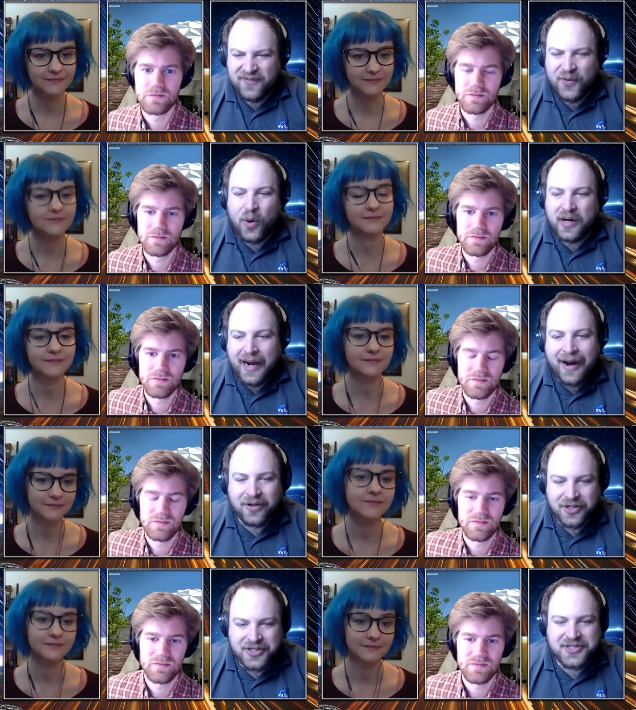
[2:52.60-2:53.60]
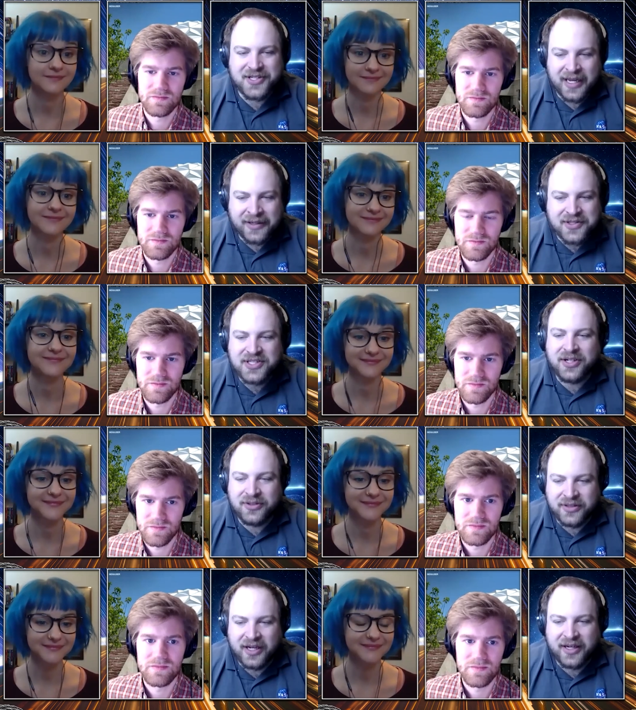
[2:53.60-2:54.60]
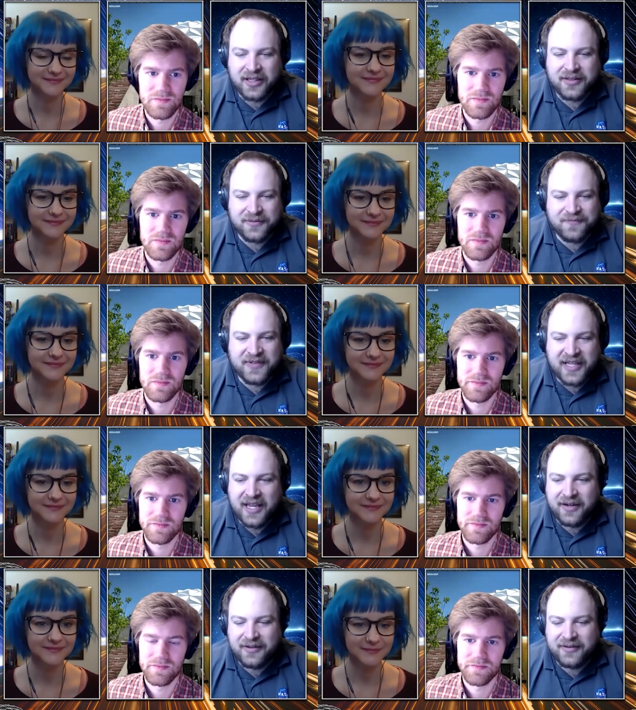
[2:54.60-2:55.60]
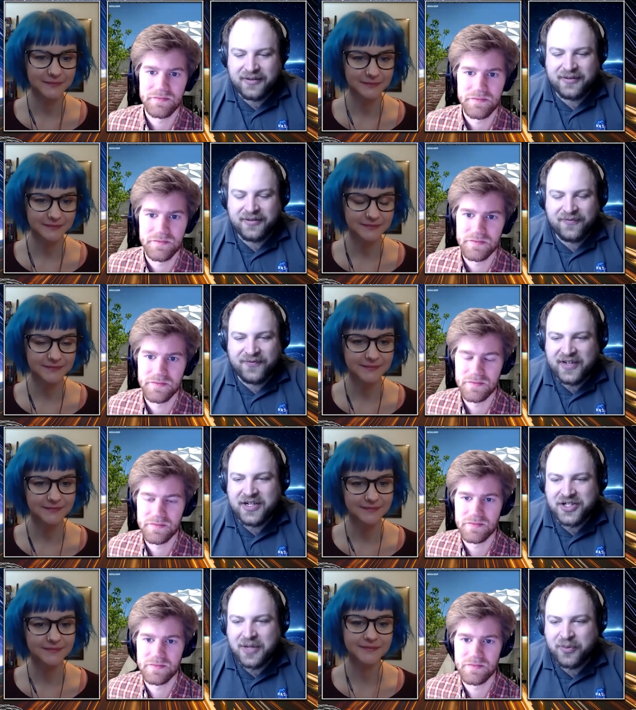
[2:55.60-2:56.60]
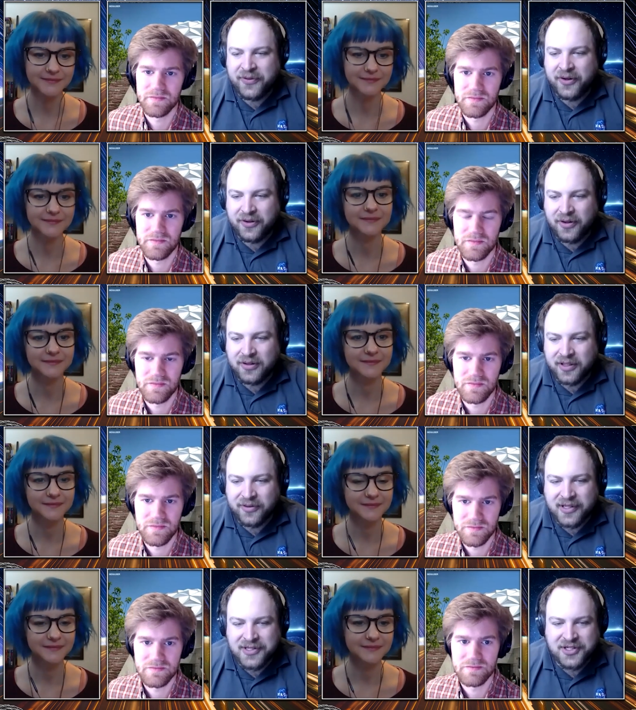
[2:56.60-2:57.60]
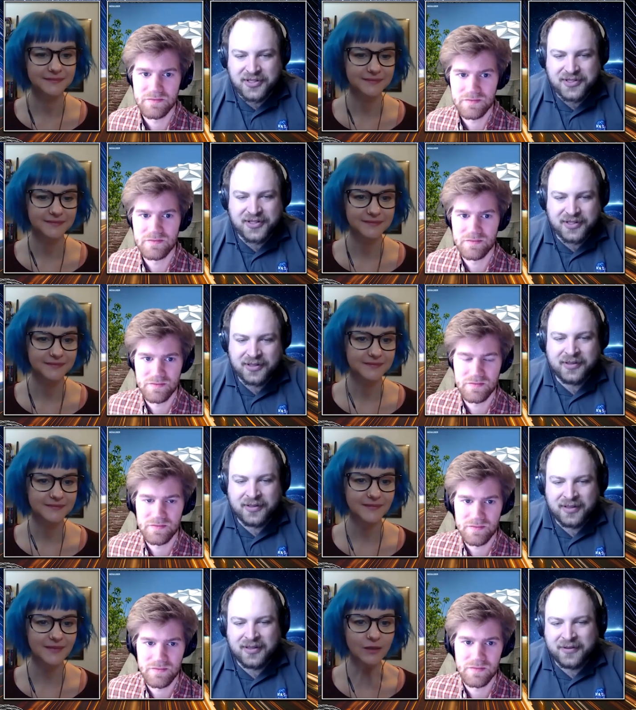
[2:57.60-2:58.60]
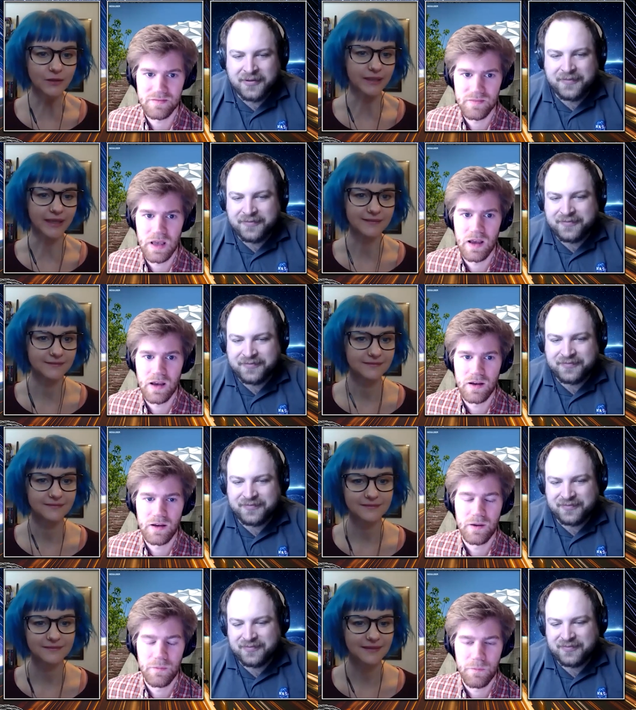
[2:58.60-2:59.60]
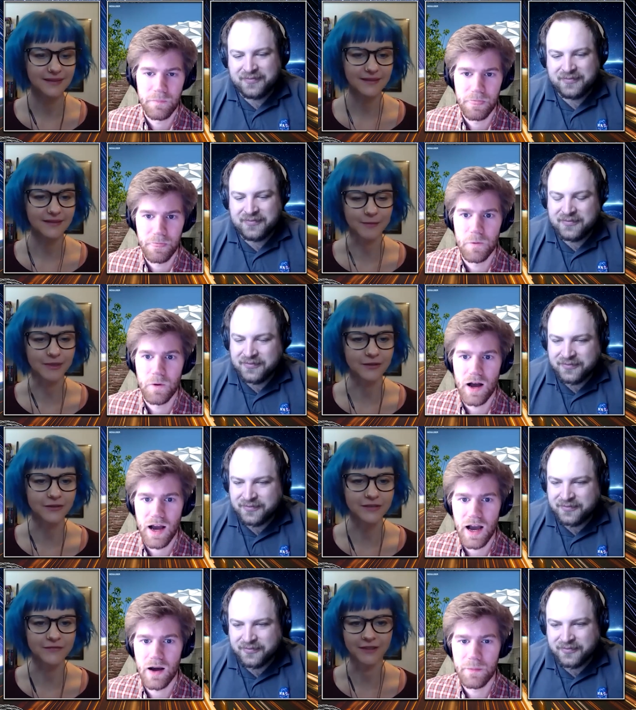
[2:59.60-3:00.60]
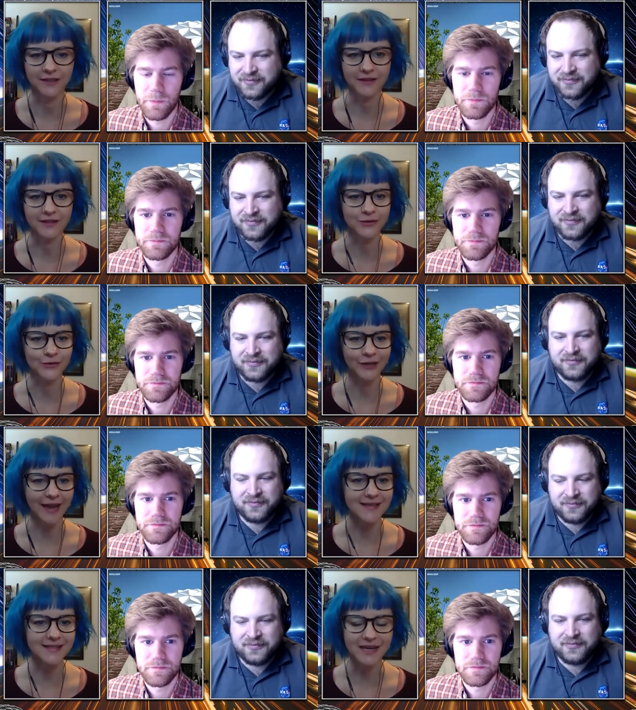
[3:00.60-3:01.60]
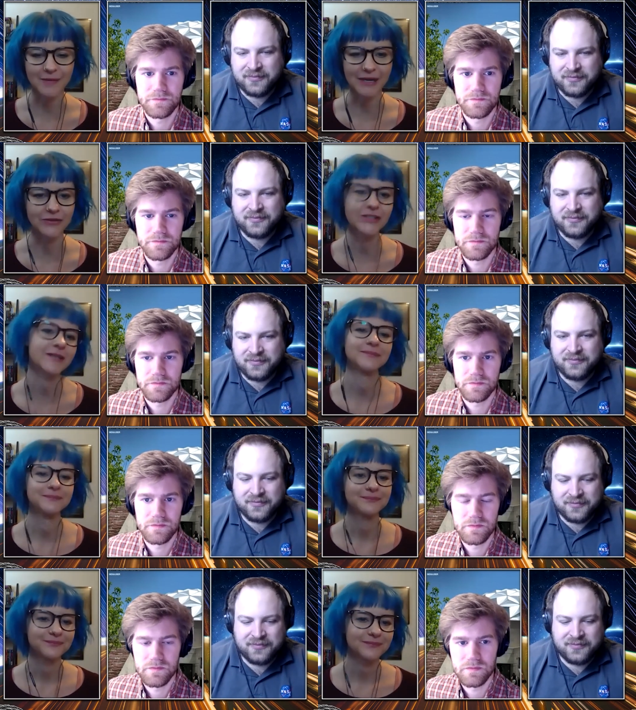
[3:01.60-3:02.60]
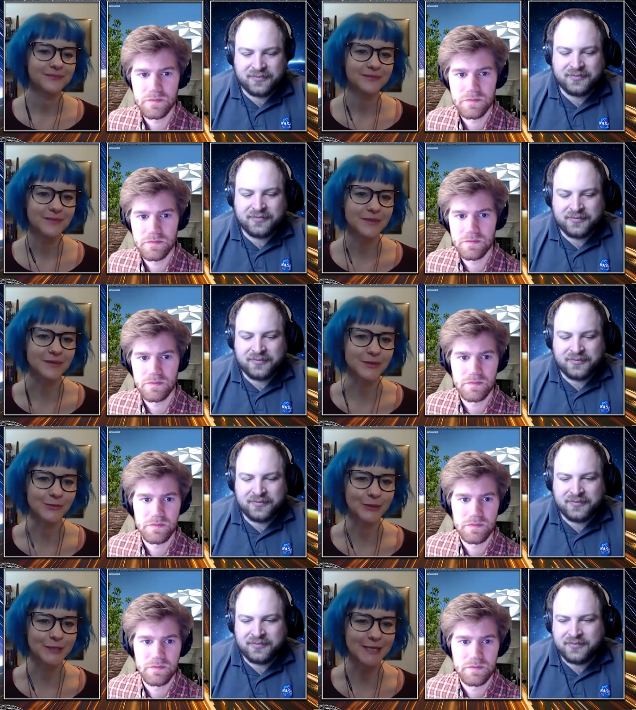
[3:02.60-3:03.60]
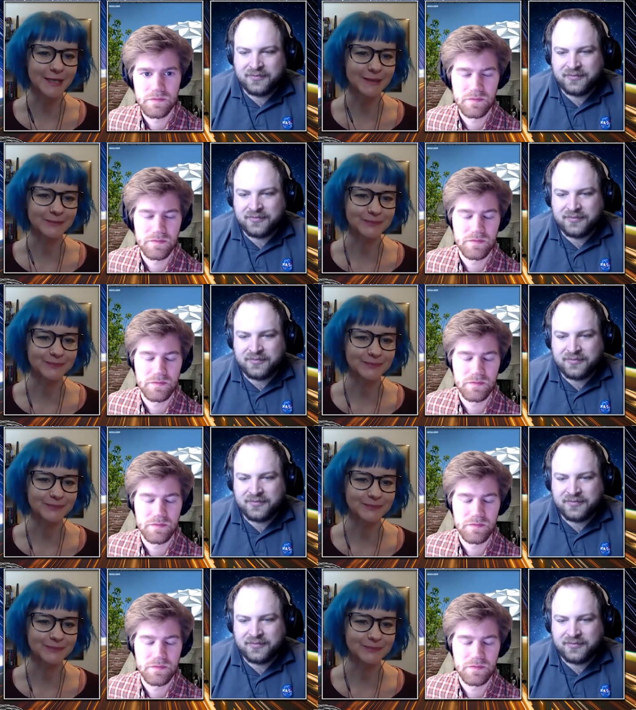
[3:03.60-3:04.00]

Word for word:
Speaker 1: four hours and still not get finish up with our all our questions.
Speaker 2: Oh yeah, I mean, there's infinite things you could ask about, so it's super exciting.